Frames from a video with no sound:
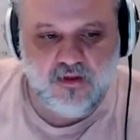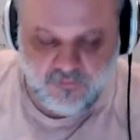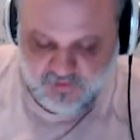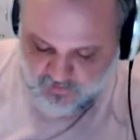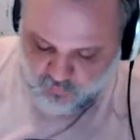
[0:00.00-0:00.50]

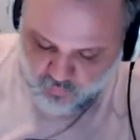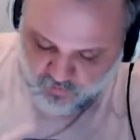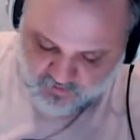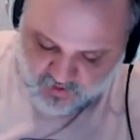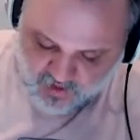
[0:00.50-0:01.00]
but I
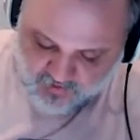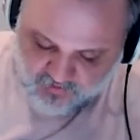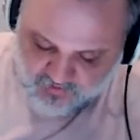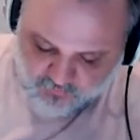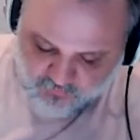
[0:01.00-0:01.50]
would not
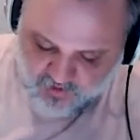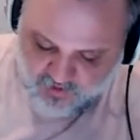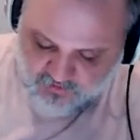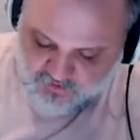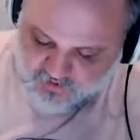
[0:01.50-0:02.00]
get the
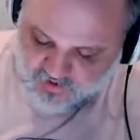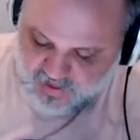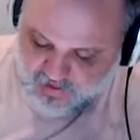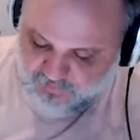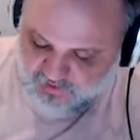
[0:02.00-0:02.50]
reduction
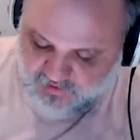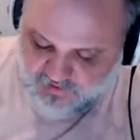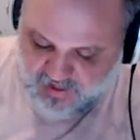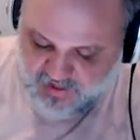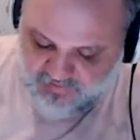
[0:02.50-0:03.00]
happening
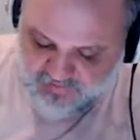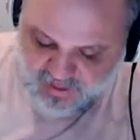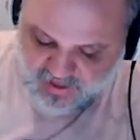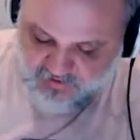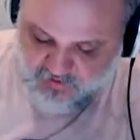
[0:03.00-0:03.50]
at
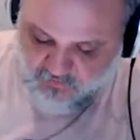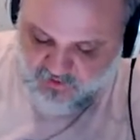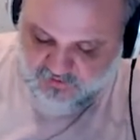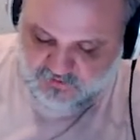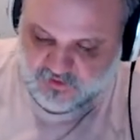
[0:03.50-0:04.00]
that
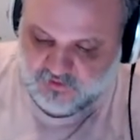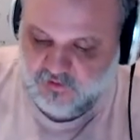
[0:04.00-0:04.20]
location.